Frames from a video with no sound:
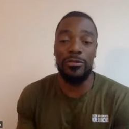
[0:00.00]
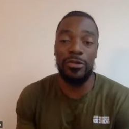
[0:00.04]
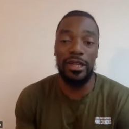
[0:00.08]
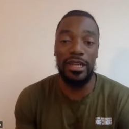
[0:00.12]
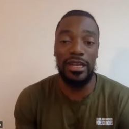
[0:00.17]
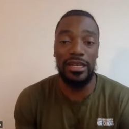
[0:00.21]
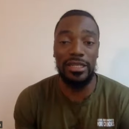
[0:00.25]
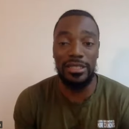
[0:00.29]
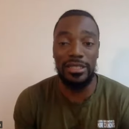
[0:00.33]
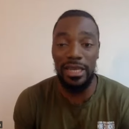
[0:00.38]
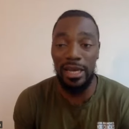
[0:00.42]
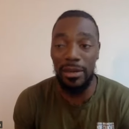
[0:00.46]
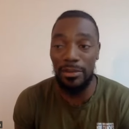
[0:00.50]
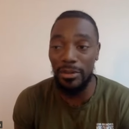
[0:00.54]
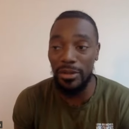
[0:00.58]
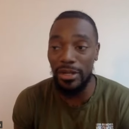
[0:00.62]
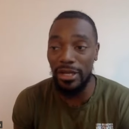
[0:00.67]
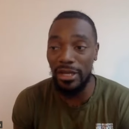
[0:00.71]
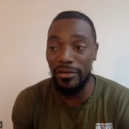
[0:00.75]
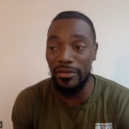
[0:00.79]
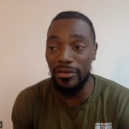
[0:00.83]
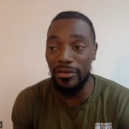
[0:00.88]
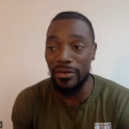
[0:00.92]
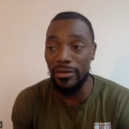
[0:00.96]
one
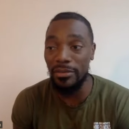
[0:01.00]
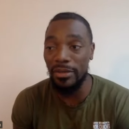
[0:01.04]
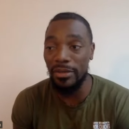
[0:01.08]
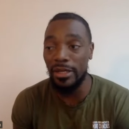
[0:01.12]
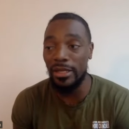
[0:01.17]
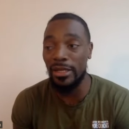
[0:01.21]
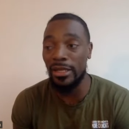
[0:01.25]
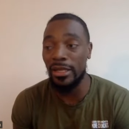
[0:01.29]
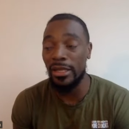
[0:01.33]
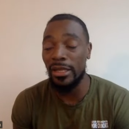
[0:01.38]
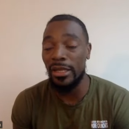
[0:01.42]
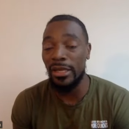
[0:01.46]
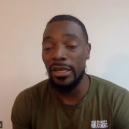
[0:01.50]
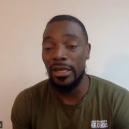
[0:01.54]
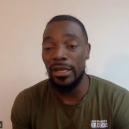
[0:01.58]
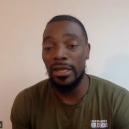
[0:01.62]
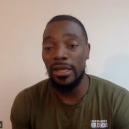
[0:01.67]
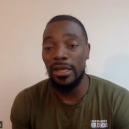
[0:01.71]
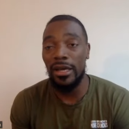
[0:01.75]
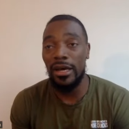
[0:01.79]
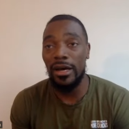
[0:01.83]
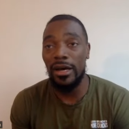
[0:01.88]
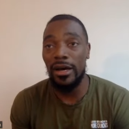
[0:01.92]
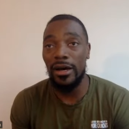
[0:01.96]
example of it, but
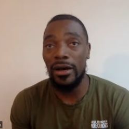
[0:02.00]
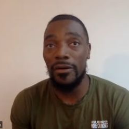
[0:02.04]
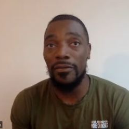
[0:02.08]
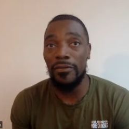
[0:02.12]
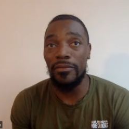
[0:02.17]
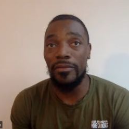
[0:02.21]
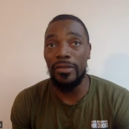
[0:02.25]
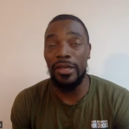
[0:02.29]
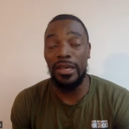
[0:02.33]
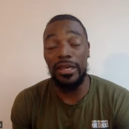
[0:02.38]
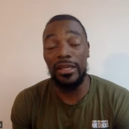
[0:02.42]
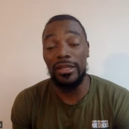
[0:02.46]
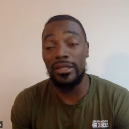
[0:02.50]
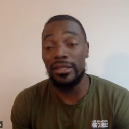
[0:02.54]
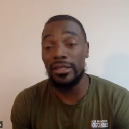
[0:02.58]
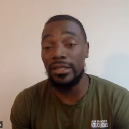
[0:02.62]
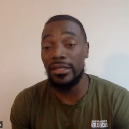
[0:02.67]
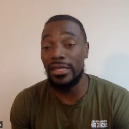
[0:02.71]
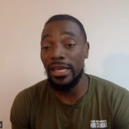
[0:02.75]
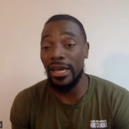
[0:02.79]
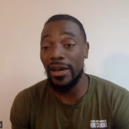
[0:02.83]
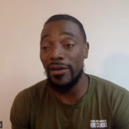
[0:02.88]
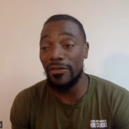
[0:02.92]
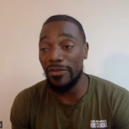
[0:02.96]
um, yeah, you
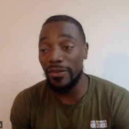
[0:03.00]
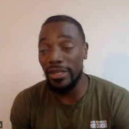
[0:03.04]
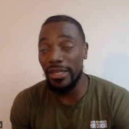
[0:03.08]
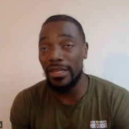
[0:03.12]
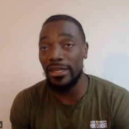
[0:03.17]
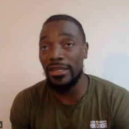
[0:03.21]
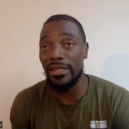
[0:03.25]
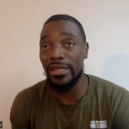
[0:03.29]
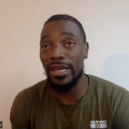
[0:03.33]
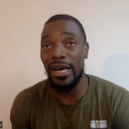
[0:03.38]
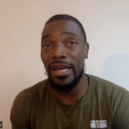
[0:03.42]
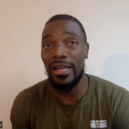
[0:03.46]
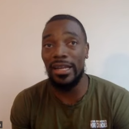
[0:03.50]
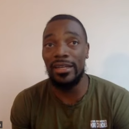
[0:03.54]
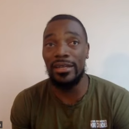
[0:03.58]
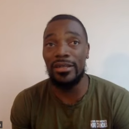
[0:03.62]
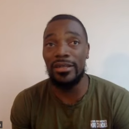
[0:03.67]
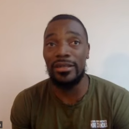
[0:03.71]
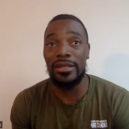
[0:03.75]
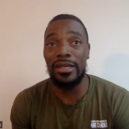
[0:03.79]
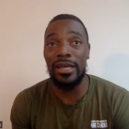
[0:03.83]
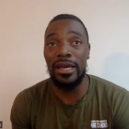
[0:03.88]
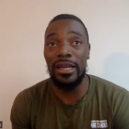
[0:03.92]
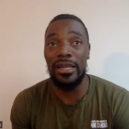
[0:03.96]
definitely gotta
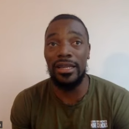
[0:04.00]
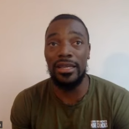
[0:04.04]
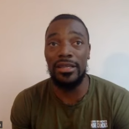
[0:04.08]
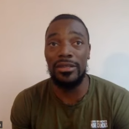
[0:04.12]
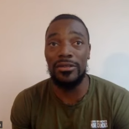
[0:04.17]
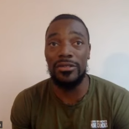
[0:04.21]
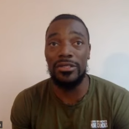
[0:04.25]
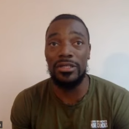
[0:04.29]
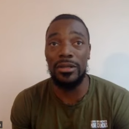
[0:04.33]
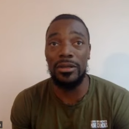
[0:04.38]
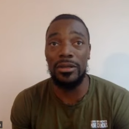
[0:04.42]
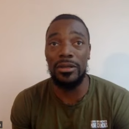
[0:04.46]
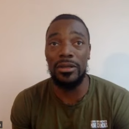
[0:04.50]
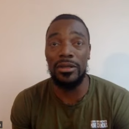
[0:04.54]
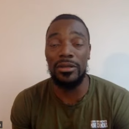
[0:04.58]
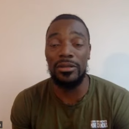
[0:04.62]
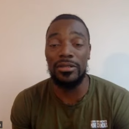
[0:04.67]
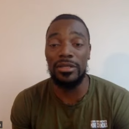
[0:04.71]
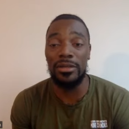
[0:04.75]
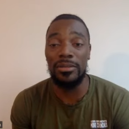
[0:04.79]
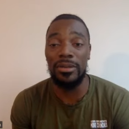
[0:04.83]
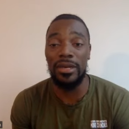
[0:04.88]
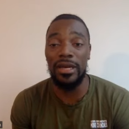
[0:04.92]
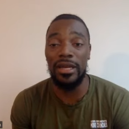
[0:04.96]
gotta get used to
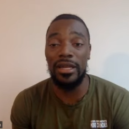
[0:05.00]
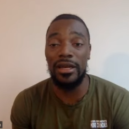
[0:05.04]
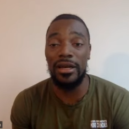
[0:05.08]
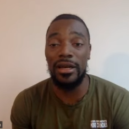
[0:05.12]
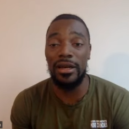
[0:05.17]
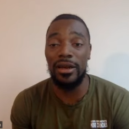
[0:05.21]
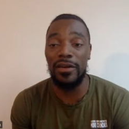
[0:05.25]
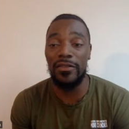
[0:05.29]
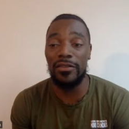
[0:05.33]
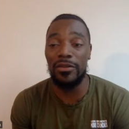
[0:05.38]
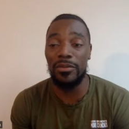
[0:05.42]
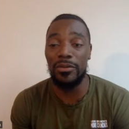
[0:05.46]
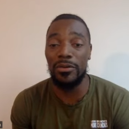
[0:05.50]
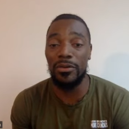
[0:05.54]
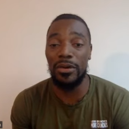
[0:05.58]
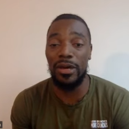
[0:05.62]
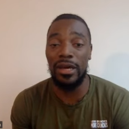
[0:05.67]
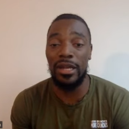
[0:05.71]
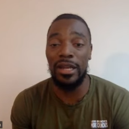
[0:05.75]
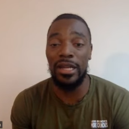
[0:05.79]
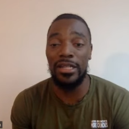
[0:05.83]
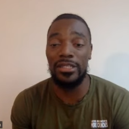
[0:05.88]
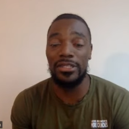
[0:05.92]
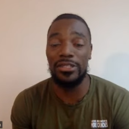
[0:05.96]
to being uncomfortable.
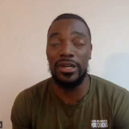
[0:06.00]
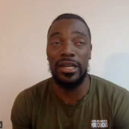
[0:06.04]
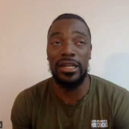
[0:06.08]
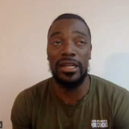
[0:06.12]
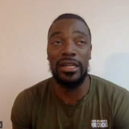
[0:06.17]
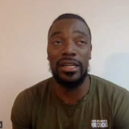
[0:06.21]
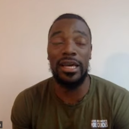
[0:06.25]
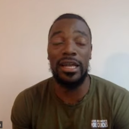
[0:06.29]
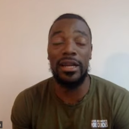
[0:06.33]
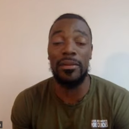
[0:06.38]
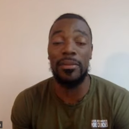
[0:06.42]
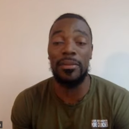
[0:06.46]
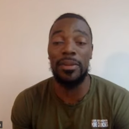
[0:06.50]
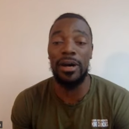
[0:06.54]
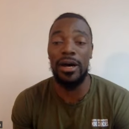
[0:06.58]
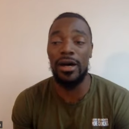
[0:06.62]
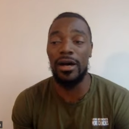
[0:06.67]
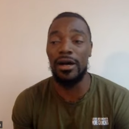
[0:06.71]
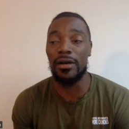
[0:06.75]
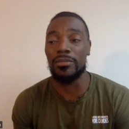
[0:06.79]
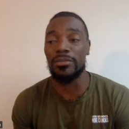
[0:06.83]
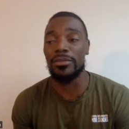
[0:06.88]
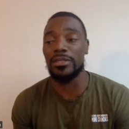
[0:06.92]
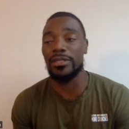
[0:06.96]
And I train a lot of
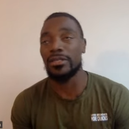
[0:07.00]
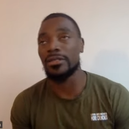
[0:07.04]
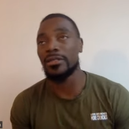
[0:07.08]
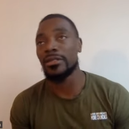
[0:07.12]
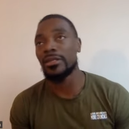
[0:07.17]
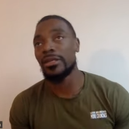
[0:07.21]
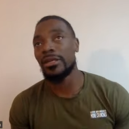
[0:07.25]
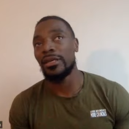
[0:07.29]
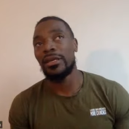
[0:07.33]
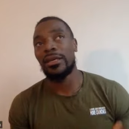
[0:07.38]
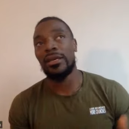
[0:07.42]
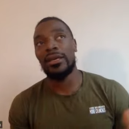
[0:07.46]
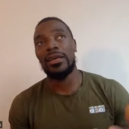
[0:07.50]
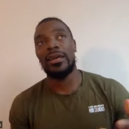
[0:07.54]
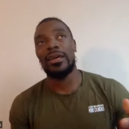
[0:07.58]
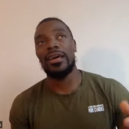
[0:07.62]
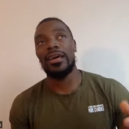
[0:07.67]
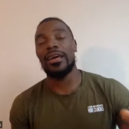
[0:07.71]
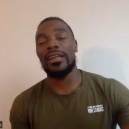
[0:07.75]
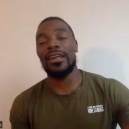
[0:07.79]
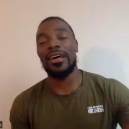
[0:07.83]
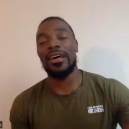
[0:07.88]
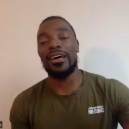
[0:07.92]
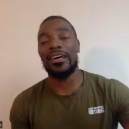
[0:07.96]
moms,
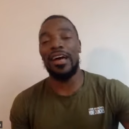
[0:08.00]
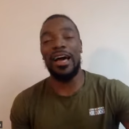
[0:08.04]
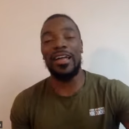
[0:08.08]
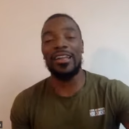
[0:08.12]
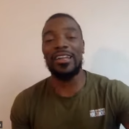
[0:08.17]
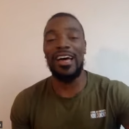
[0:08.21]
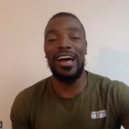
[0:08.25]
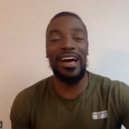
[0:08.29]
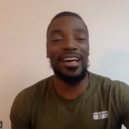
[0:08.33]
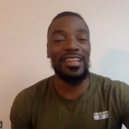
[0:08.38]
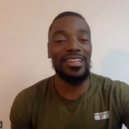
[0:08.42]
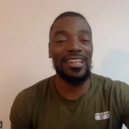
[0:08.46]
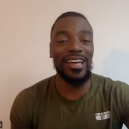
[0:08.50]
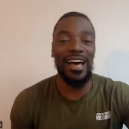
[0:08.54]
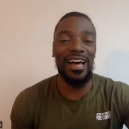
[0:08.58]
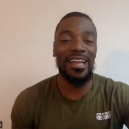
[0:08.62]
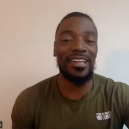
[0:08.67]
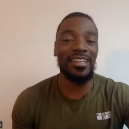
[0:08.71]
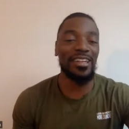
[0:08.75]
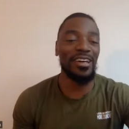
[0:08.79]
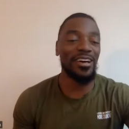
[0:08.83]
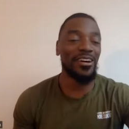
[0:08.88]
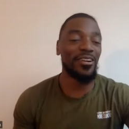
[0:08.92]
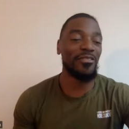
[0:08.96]
and I I I
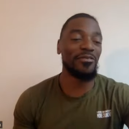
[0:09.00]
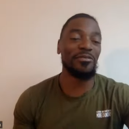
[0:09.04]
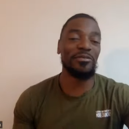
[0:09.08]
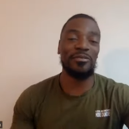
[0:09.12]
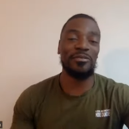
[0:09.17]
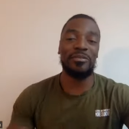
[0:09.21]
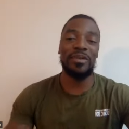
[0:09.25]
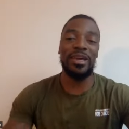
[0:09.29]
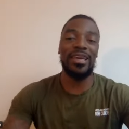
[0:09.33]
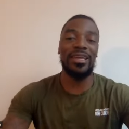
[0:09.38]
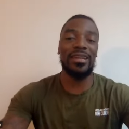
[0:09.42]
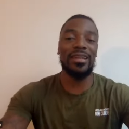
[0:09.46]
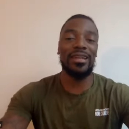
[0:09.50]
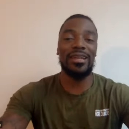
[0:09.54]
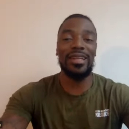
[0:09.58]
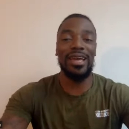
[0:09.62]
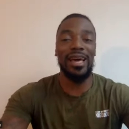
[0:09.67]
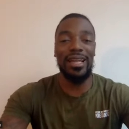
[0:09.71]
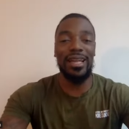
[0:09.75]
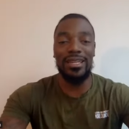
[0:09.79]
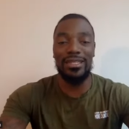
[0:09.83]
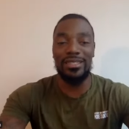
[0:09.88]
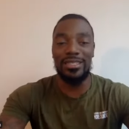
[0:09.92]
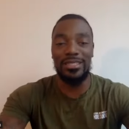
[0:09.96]
love making
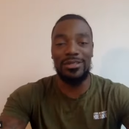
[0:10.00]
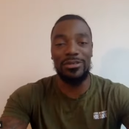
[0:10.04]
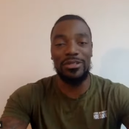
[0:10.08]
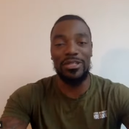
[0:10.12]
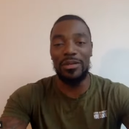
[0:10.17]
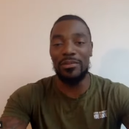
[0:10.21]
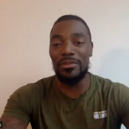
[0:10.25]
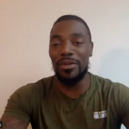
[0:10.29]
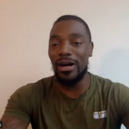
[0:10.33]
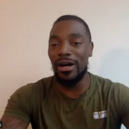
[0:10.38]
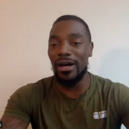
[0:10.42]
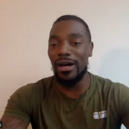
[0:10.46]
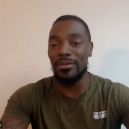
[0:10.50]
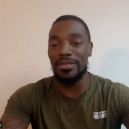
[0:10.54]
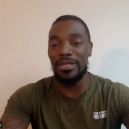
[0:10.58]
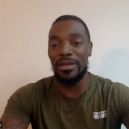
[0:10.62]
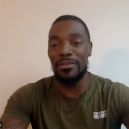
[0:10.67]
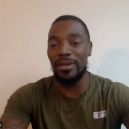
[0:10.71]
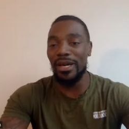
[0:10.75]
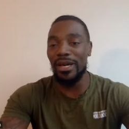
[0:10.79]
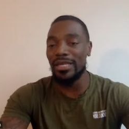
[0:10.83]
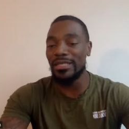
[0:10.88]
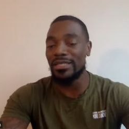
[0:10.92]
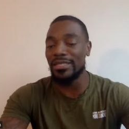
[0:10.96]
analogies with the moms. I
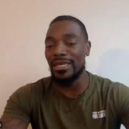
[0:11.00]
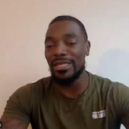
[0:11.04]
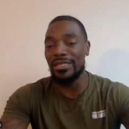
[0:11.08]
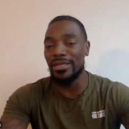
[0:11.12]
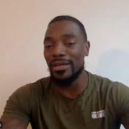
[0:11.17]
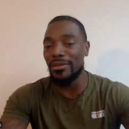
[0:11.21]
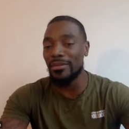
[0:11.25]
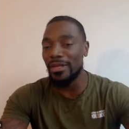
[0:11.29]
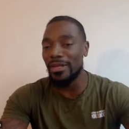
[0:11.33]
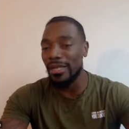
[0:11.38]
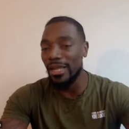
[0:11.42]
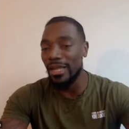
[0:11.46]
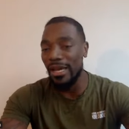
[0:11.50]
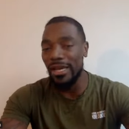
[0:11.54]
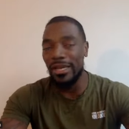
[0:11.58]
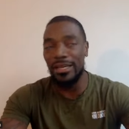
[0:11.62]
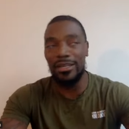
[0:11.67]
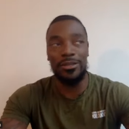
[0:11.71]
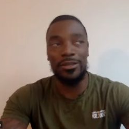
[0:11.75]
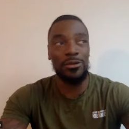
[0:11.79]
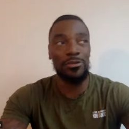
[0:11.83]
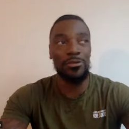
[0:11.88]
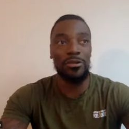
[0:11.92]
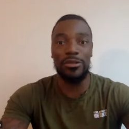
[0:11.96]
might say something like,
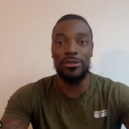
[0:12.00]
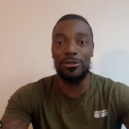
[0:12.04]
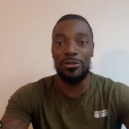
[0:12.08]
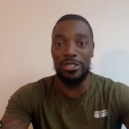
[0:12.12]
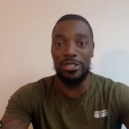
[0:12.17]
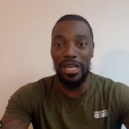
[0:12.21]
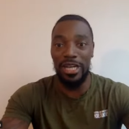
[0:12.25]
"You went through